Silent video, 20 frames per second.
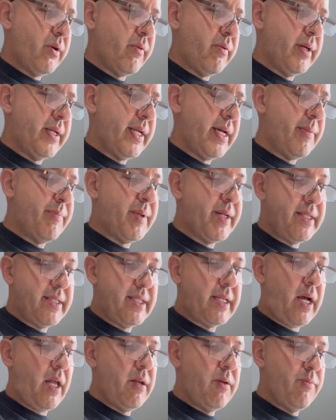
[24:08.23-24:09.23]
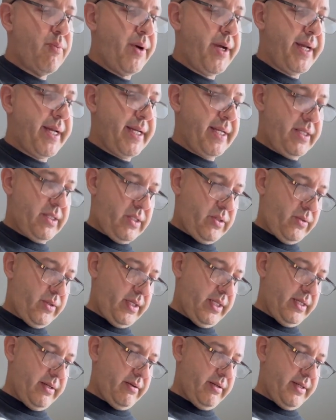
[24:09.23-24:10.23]
or whatnot, but it's color breaking, so
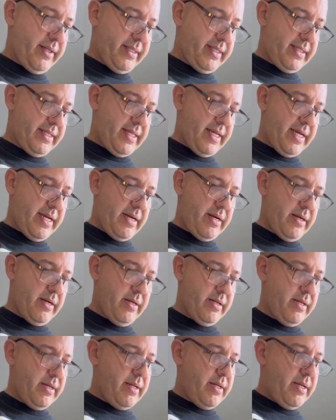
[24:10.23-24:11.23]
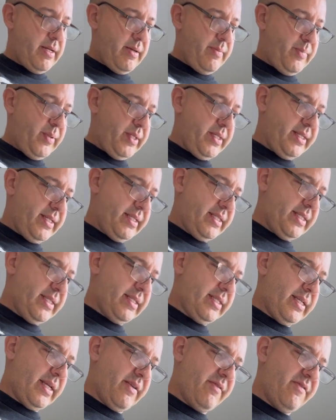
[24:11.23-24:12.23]
clearly it's there. But this
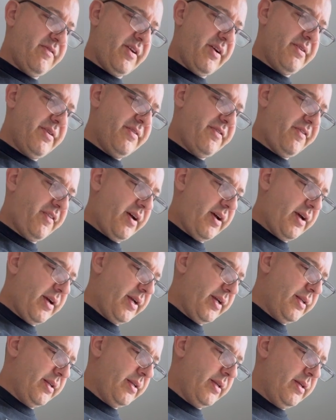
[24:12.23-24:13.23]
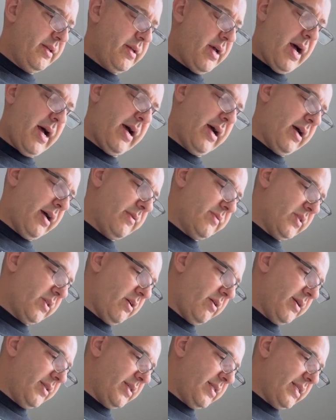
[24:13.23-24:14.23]
is a very fine, I'm
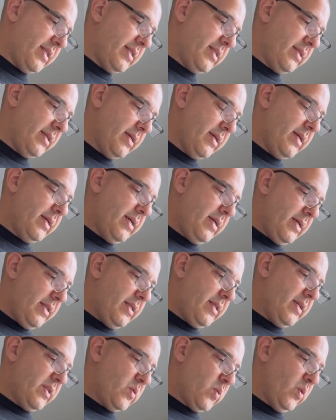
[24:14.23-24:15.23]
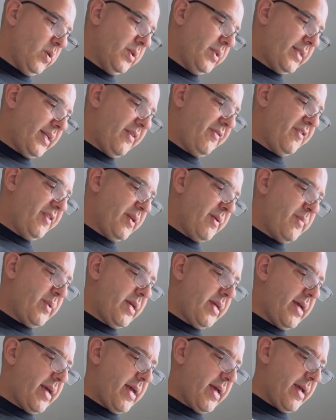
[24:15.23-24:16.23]
sorry, this will definitely
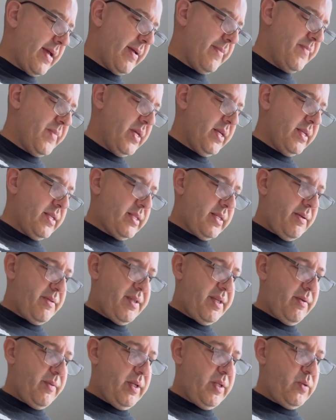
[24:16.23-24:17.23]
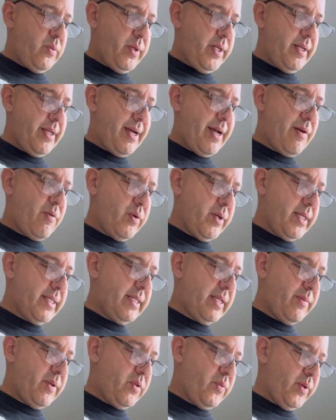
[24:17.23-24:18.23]
be a something between, I want to
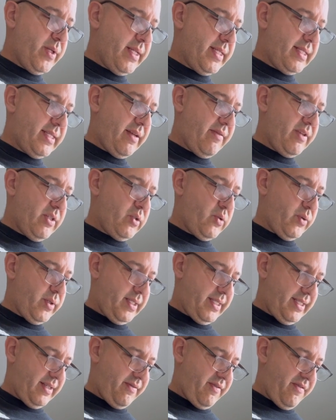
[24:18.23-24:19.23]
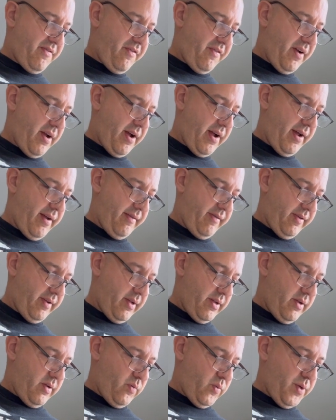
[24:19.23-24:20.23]
say between a 7 to a 7.5
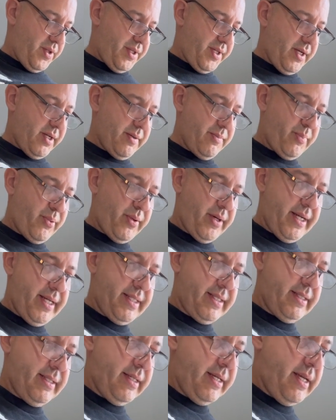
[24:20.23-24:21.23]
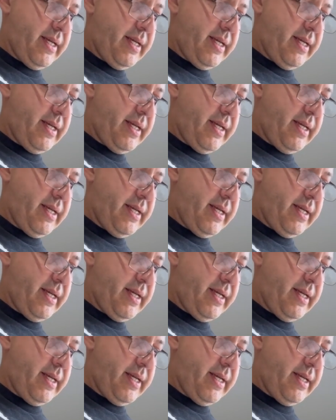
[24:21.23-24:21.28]
with the good press.